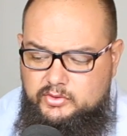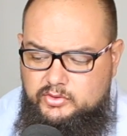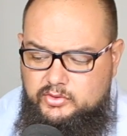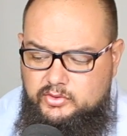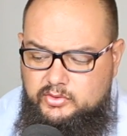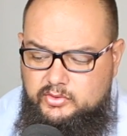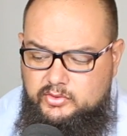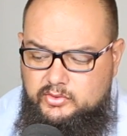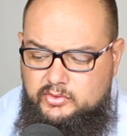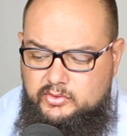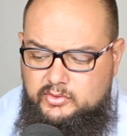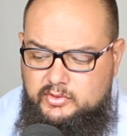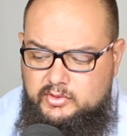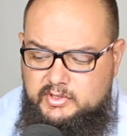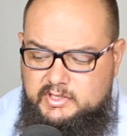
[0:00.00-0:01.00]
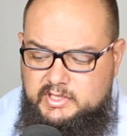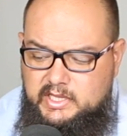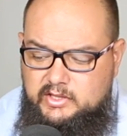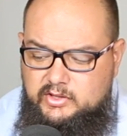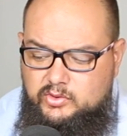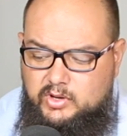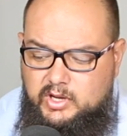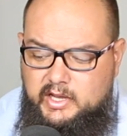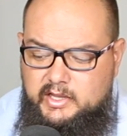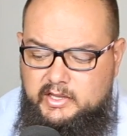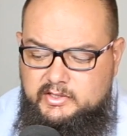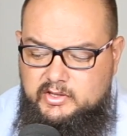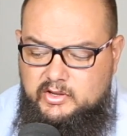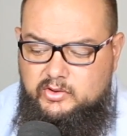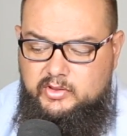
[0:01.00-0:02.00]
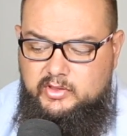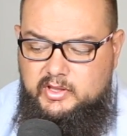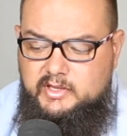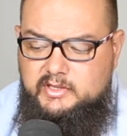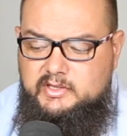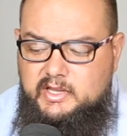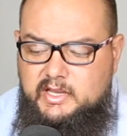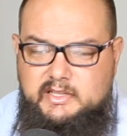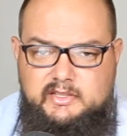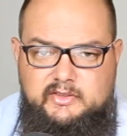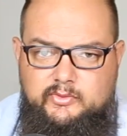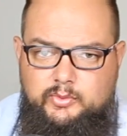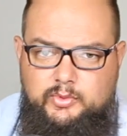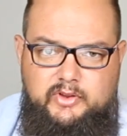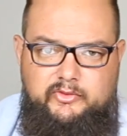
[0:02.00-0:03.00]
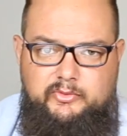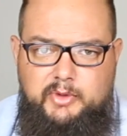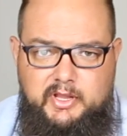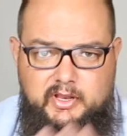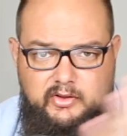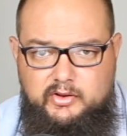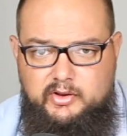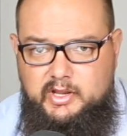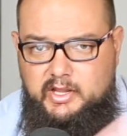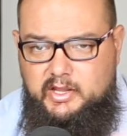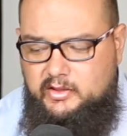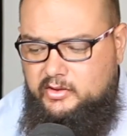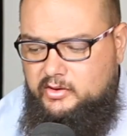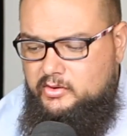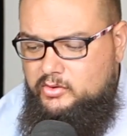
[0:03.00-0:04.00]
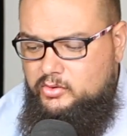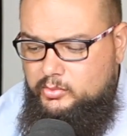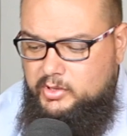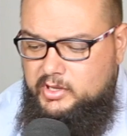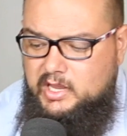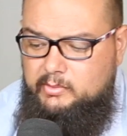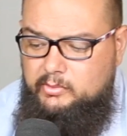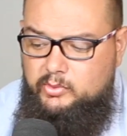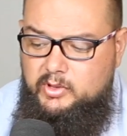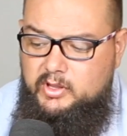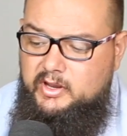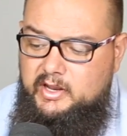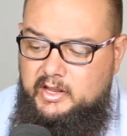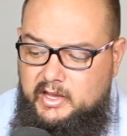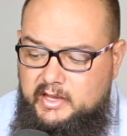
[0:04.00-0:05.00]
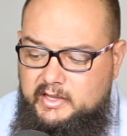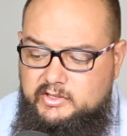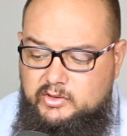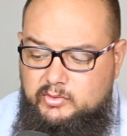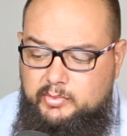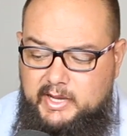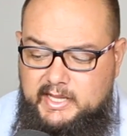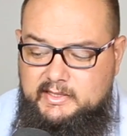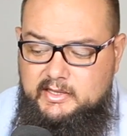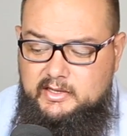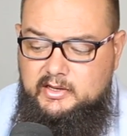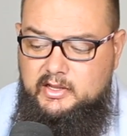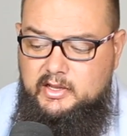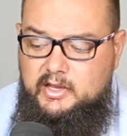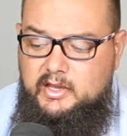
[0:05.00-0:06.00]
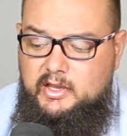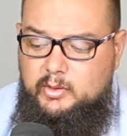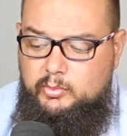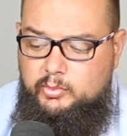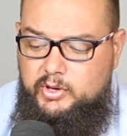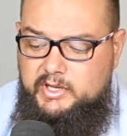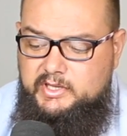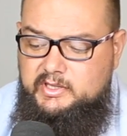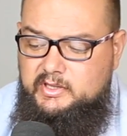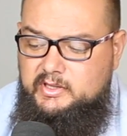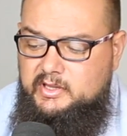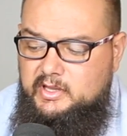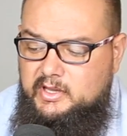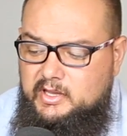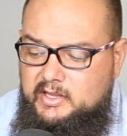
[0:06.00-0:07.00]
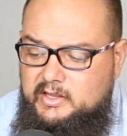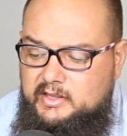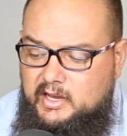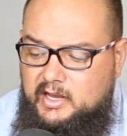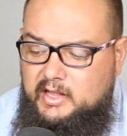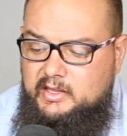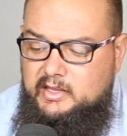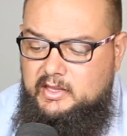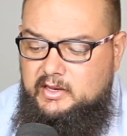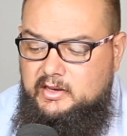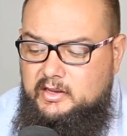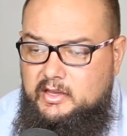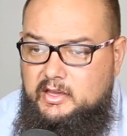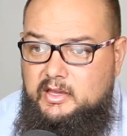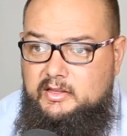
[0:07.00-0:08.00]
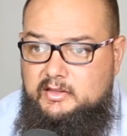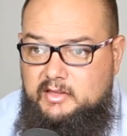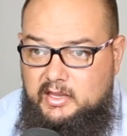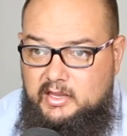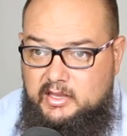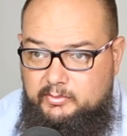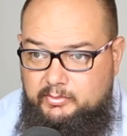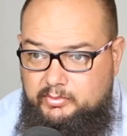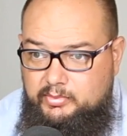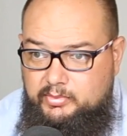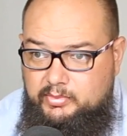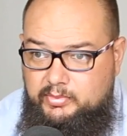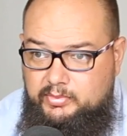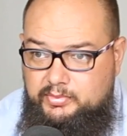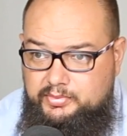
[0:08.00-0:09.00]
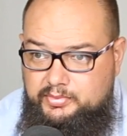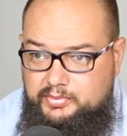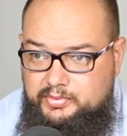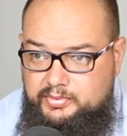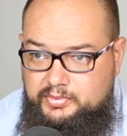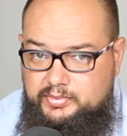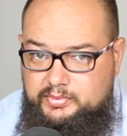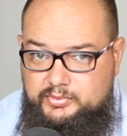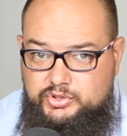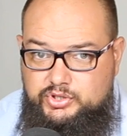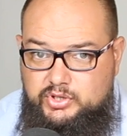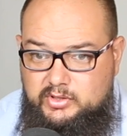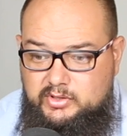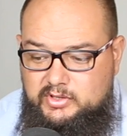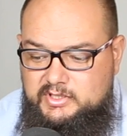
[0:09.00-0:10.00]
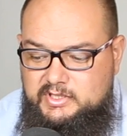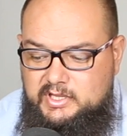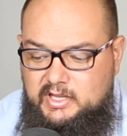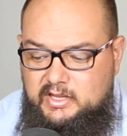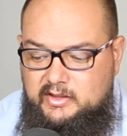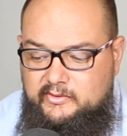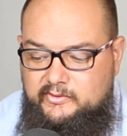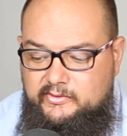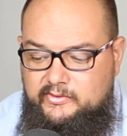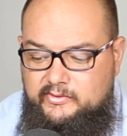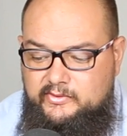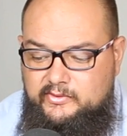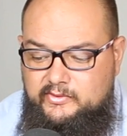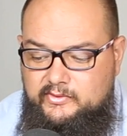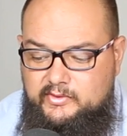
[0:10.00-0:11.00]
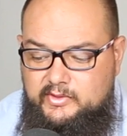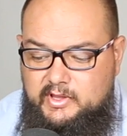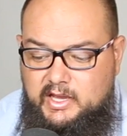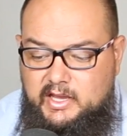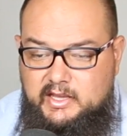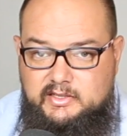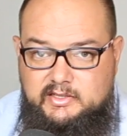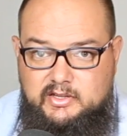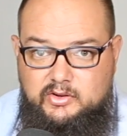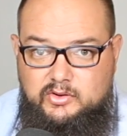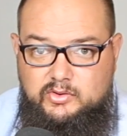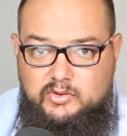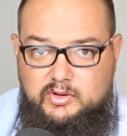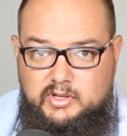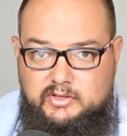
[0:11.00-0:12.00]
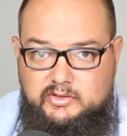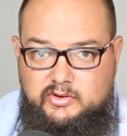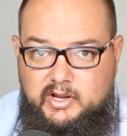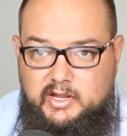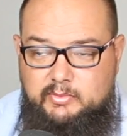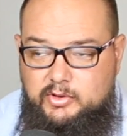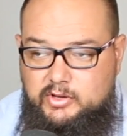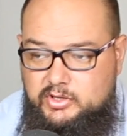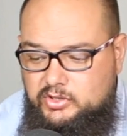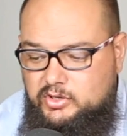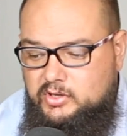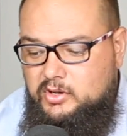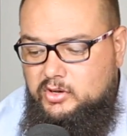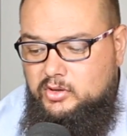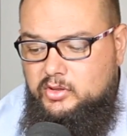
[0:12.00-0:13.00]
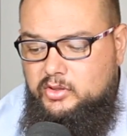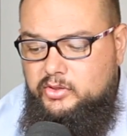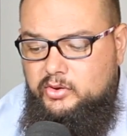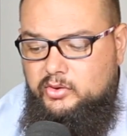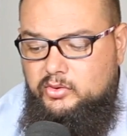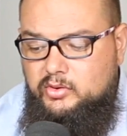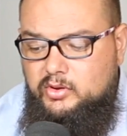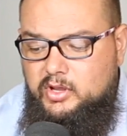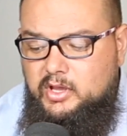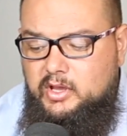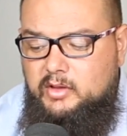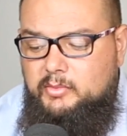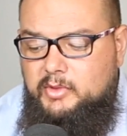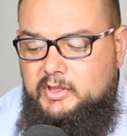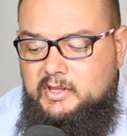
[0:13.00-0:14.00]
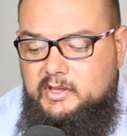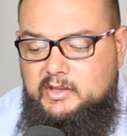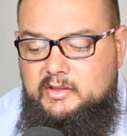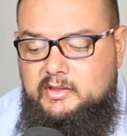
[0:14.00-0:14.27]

to set your ISO on this as it would have been on a normal camera where you had an ISO button, press it, dial in, take a shot to see if the ISO is right because you can look through but the,